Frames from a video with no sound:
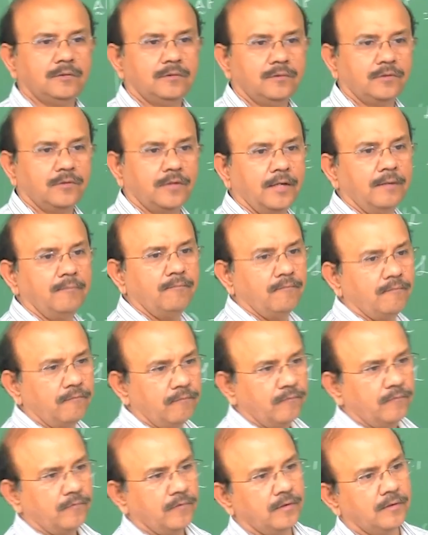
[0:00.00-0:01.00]
okay.
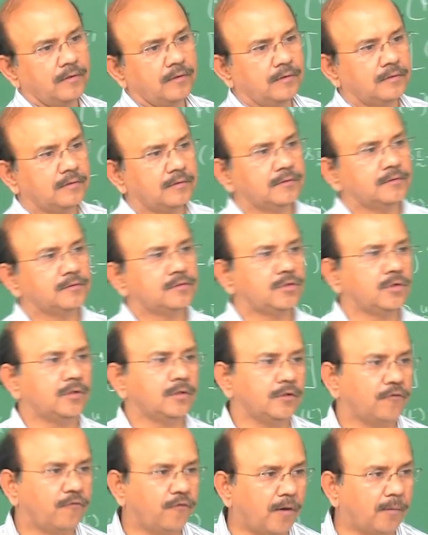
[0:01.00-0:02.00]
So
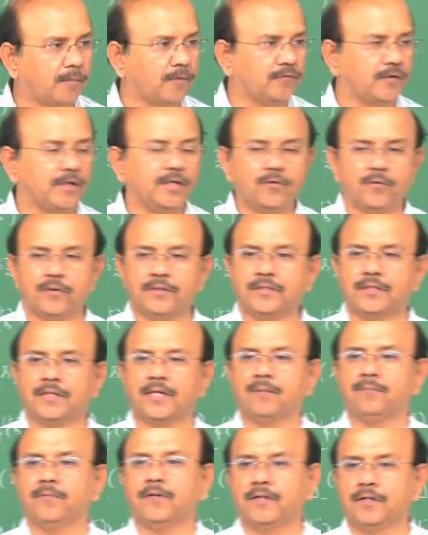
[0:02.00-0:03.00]
the form of the equation
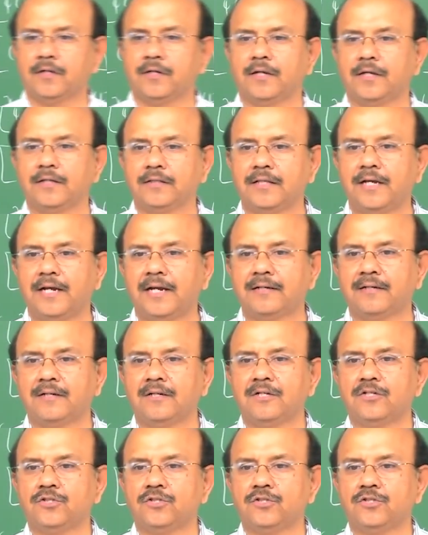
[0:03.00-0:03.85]
can be written like that.